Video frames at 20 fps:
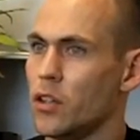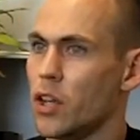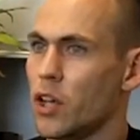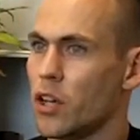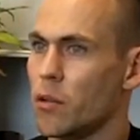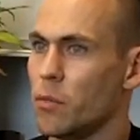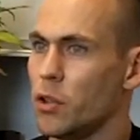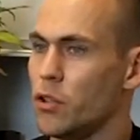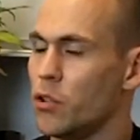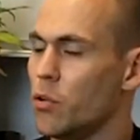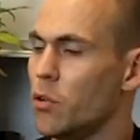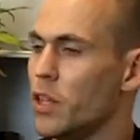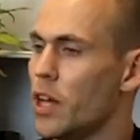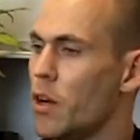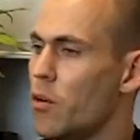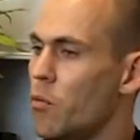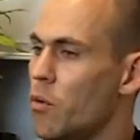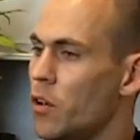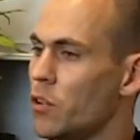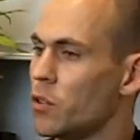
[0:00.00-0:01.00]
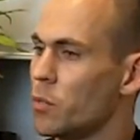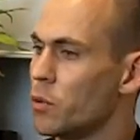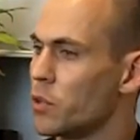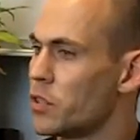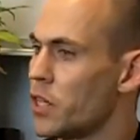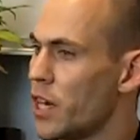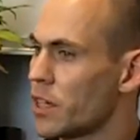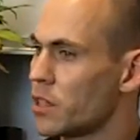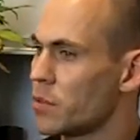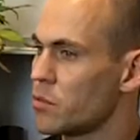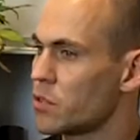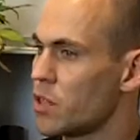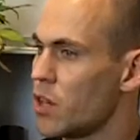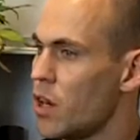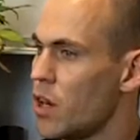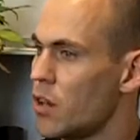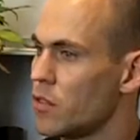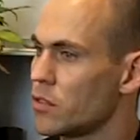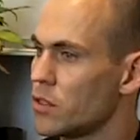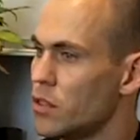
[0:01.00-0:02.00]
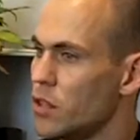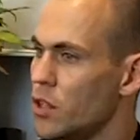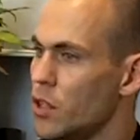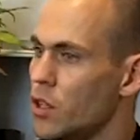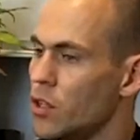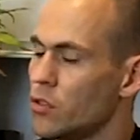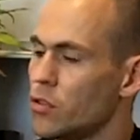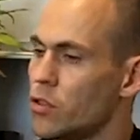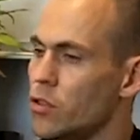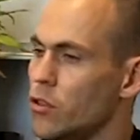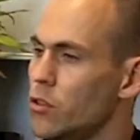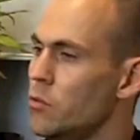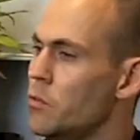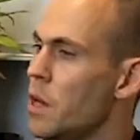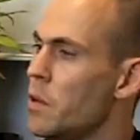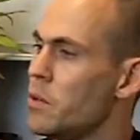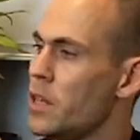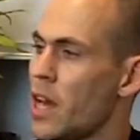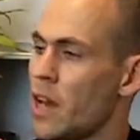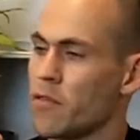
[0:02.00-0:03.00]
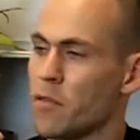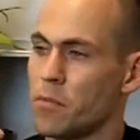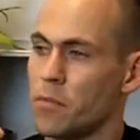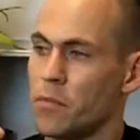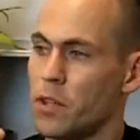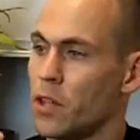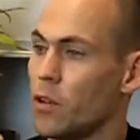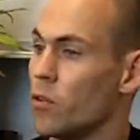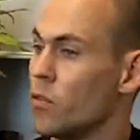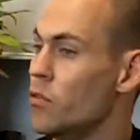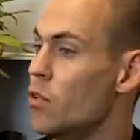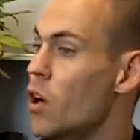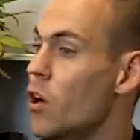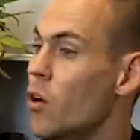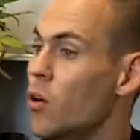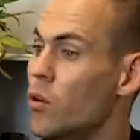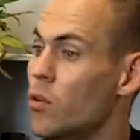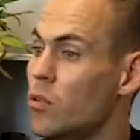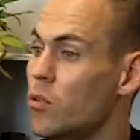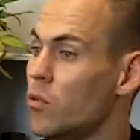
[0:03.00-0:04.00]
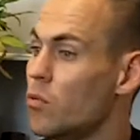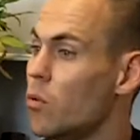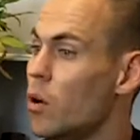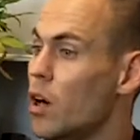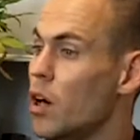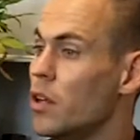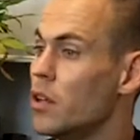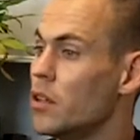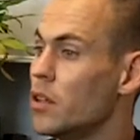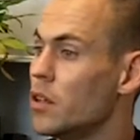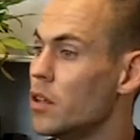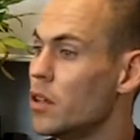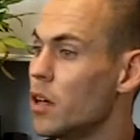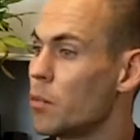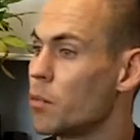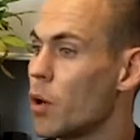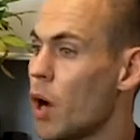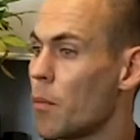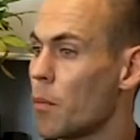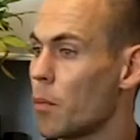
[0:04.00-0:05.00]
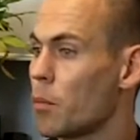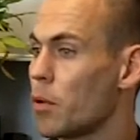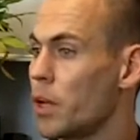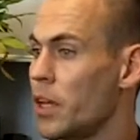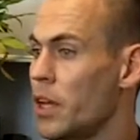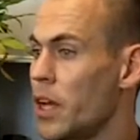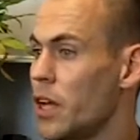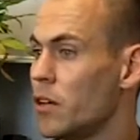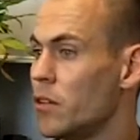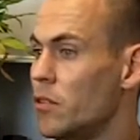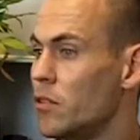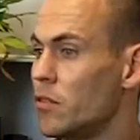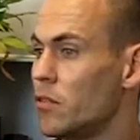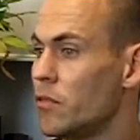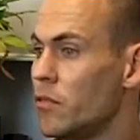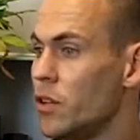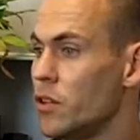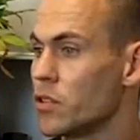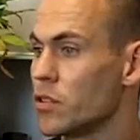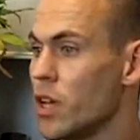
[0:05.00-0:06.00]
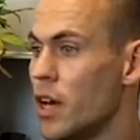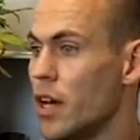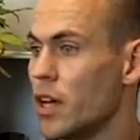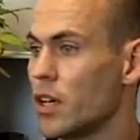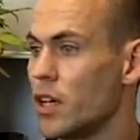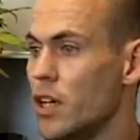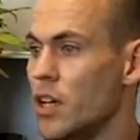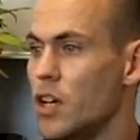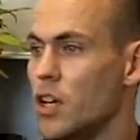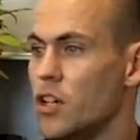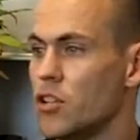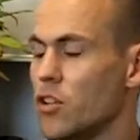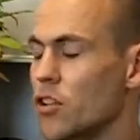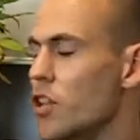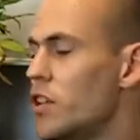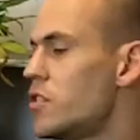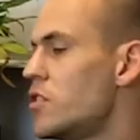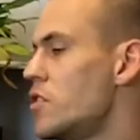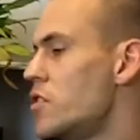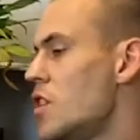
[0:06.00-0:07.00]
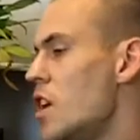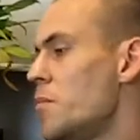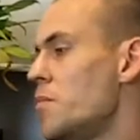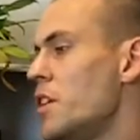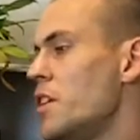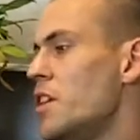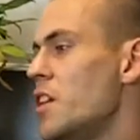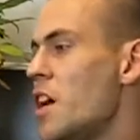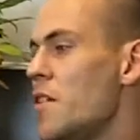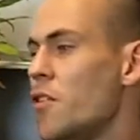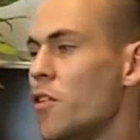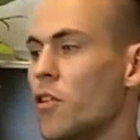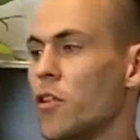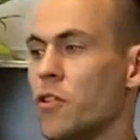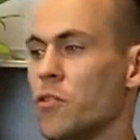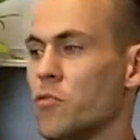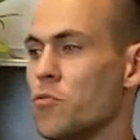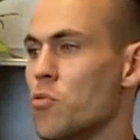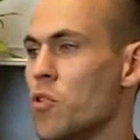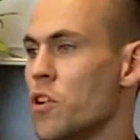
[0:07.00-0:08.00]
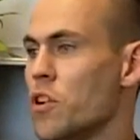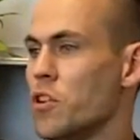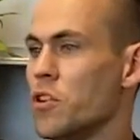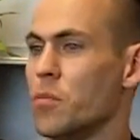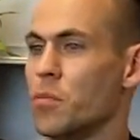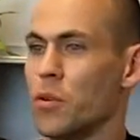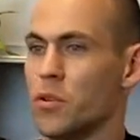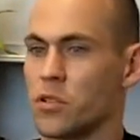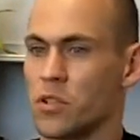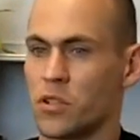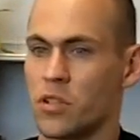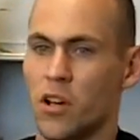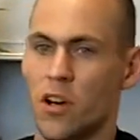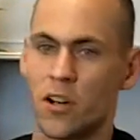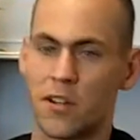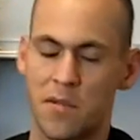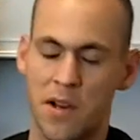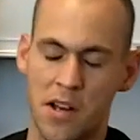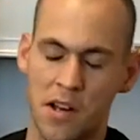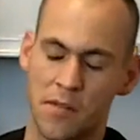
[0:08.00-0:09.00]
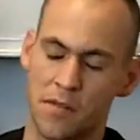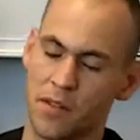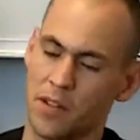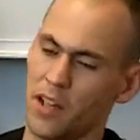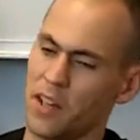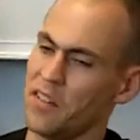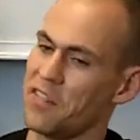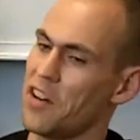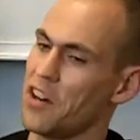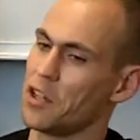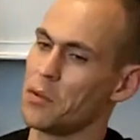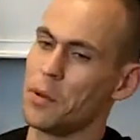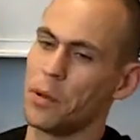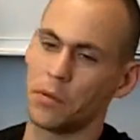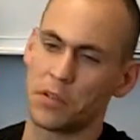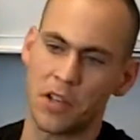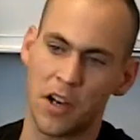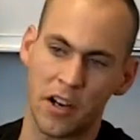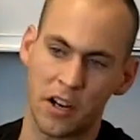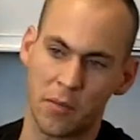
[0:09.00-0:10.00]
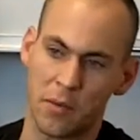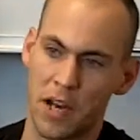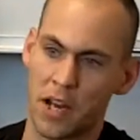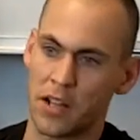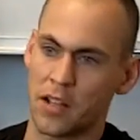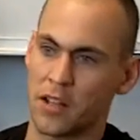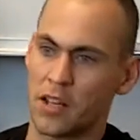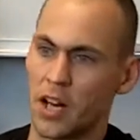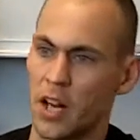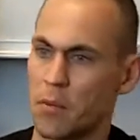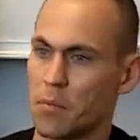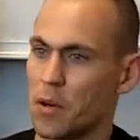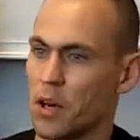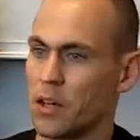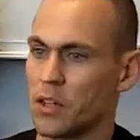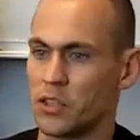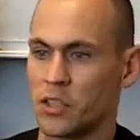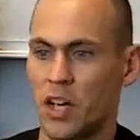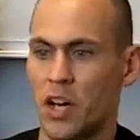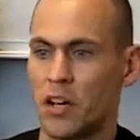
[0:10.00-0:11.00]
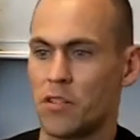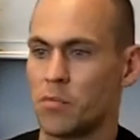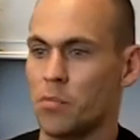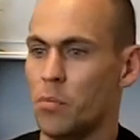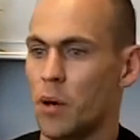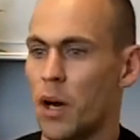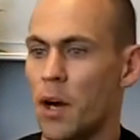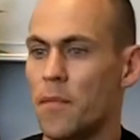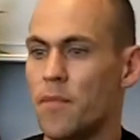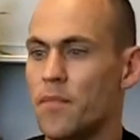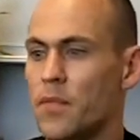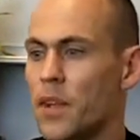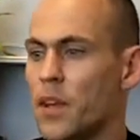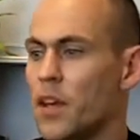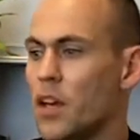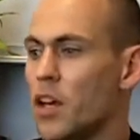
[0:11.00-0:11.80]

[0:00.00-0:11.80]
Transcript: they can be doing that, one, to protect themselves, two, maybe they don't know what a proper plant angle feels like. So this is something that I've only heard one other person talk about. If other people talk about it, then I apologize, but